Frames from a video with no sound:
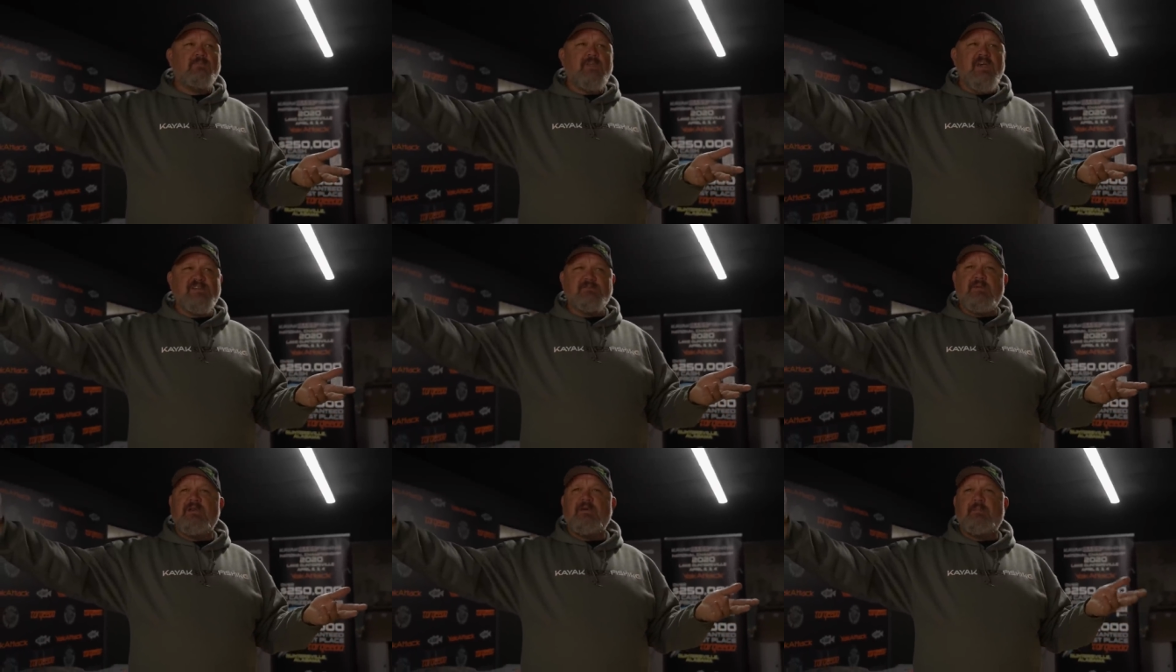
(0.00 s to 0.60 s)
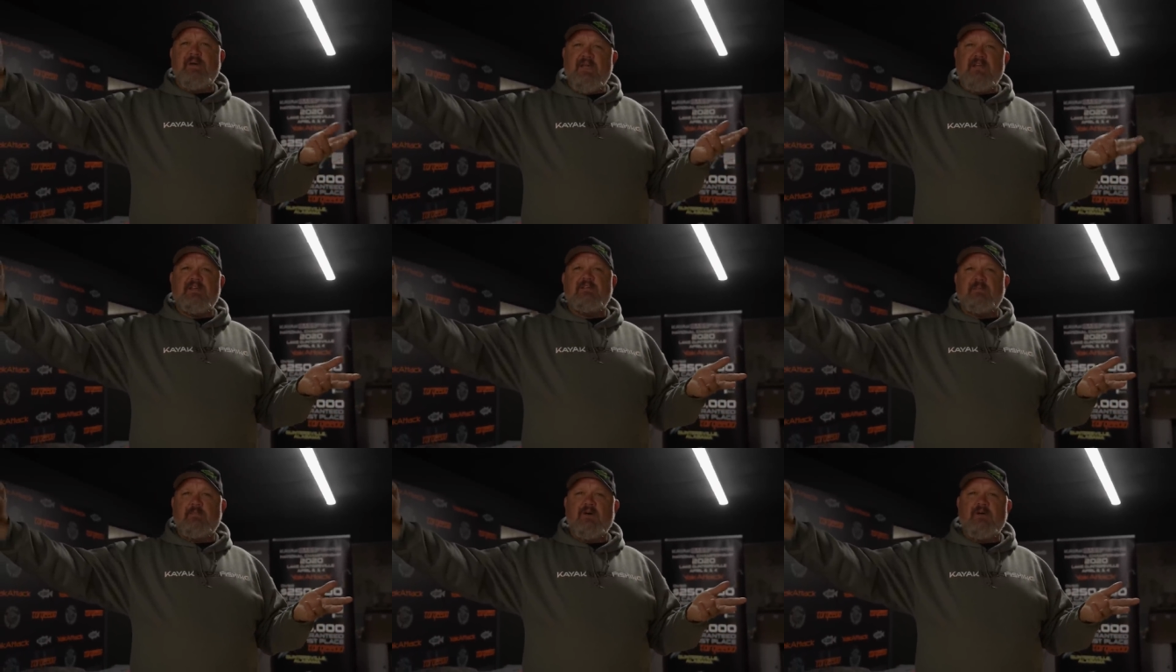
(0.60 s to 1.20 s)
has been a pain
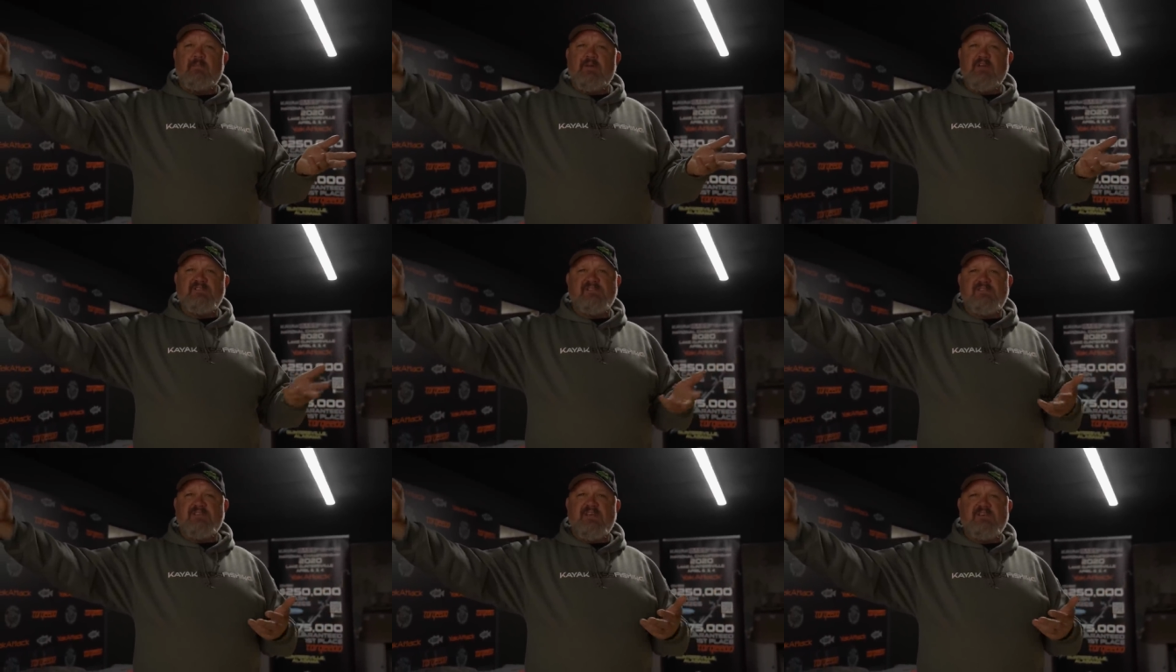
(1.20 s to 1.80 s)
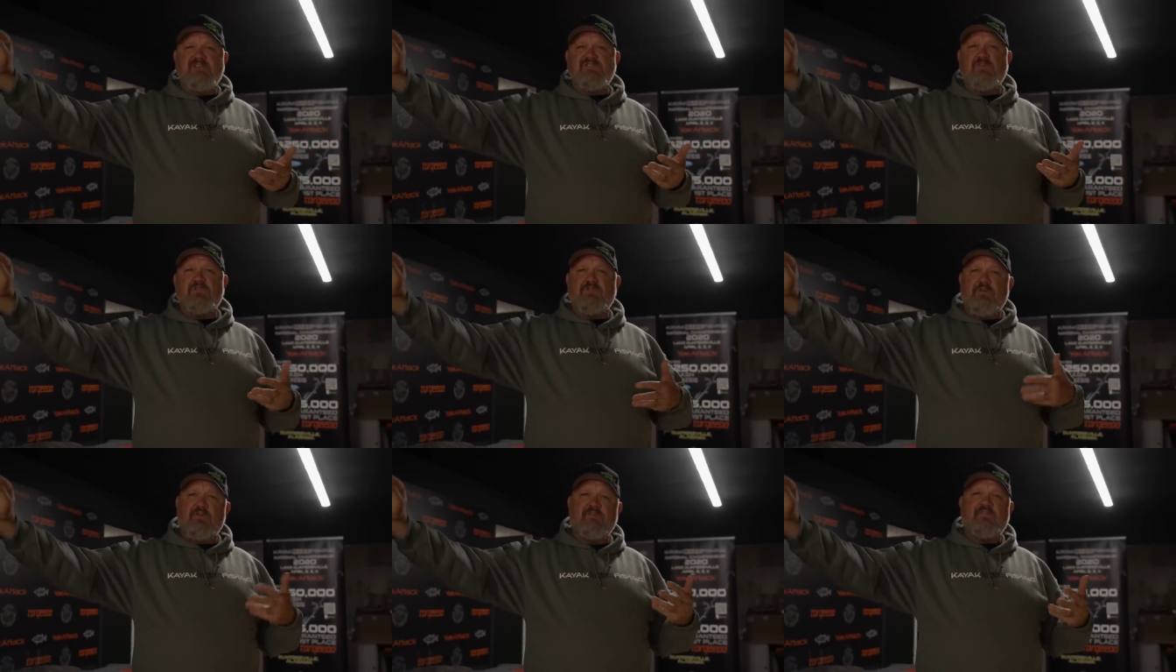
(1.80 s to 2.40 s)
in the butt because it takes, you know,
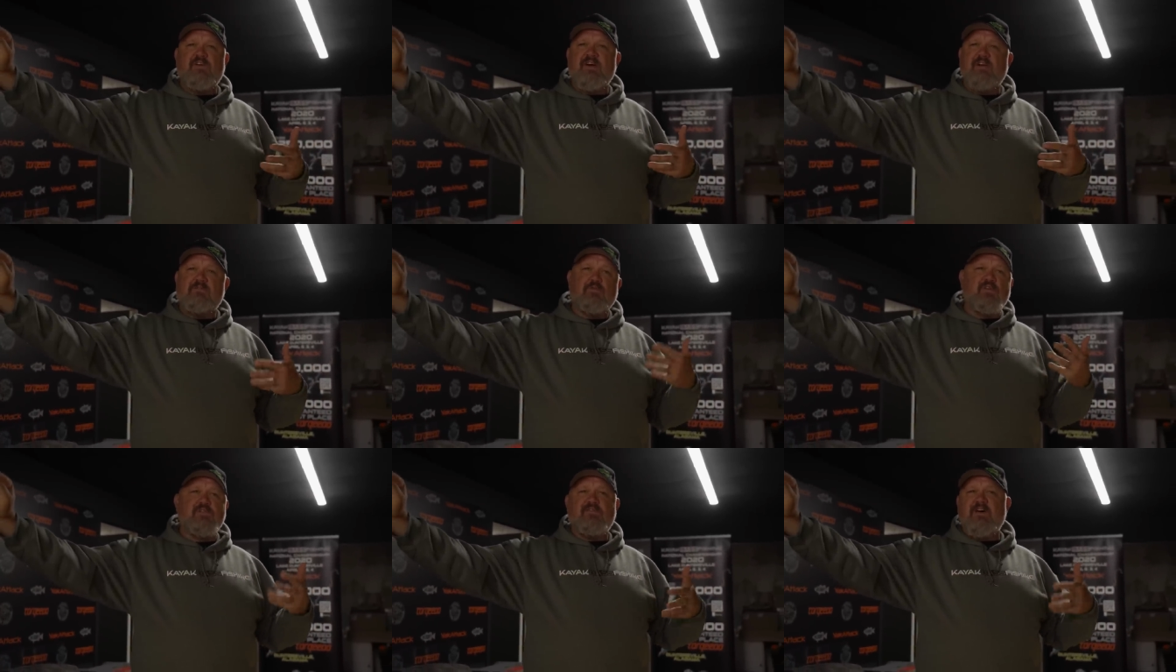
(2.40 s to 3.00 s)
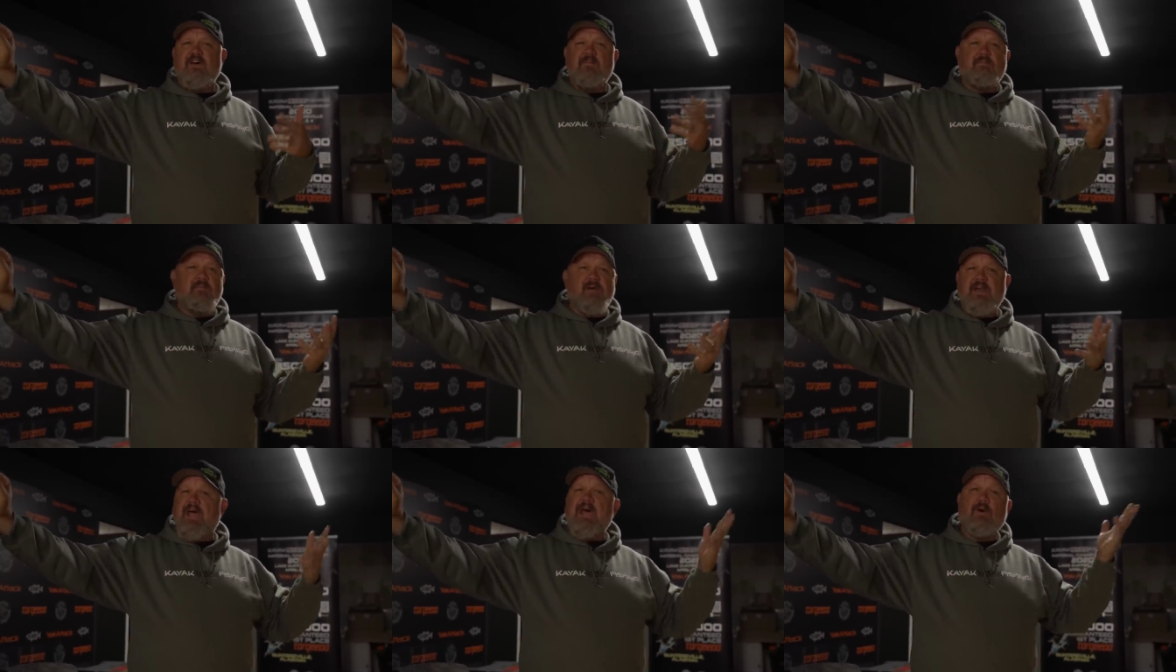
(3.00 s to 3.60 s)
35, 45,
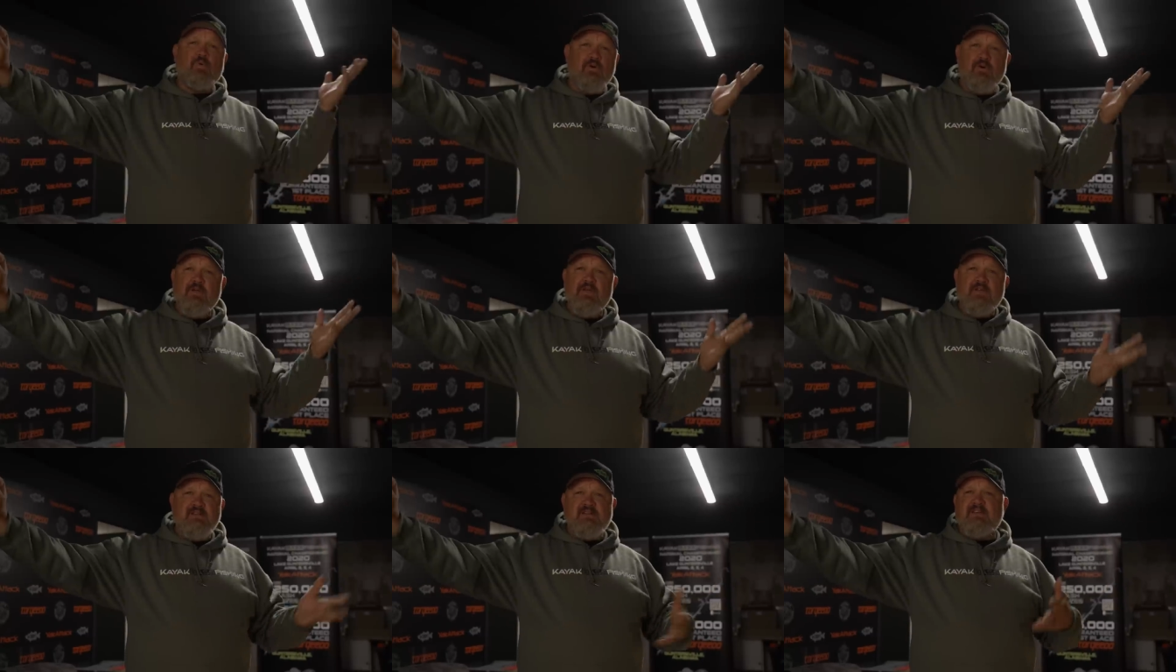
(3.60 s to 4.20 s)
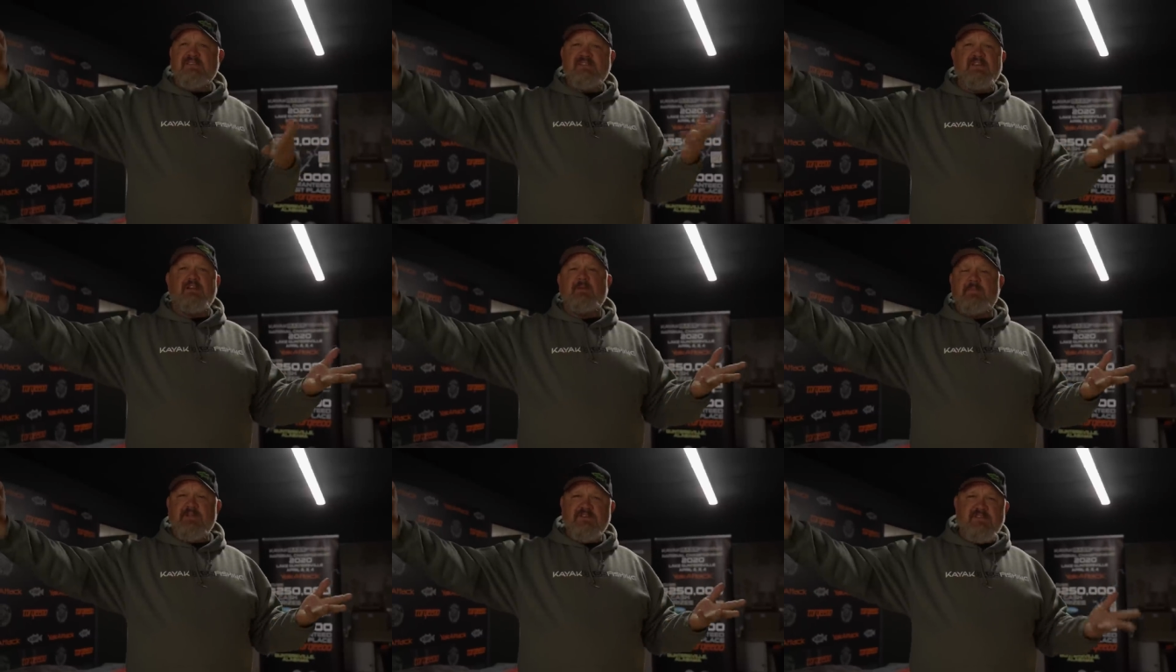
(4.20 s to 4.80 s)
an hour to get set
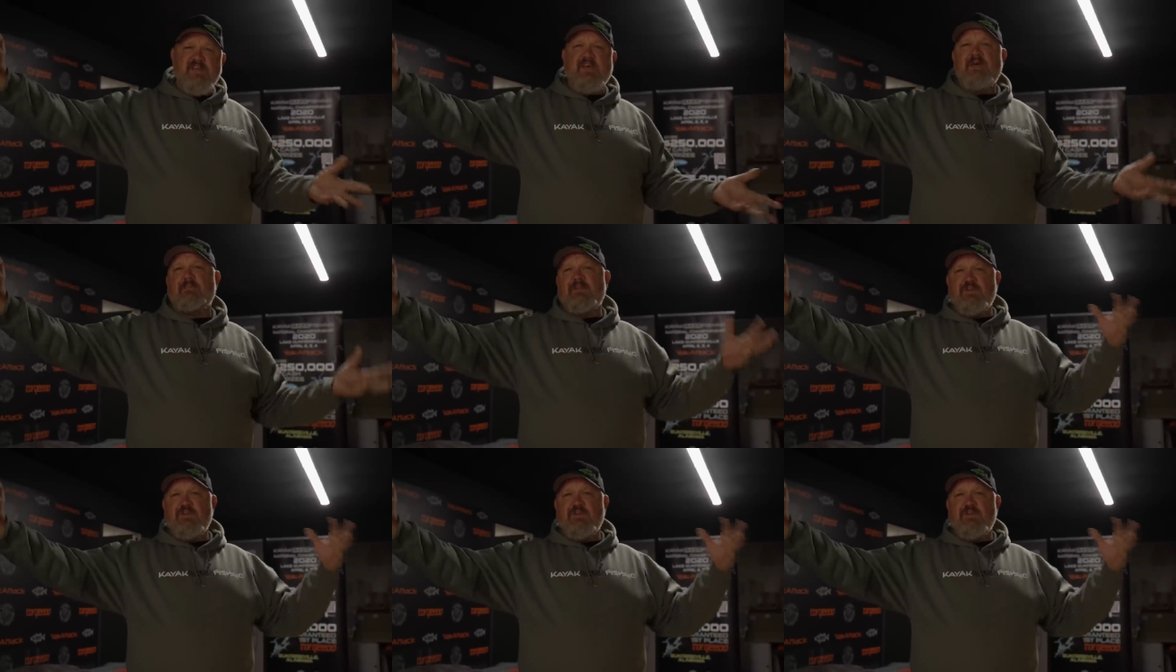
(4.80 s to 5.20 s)
up each time.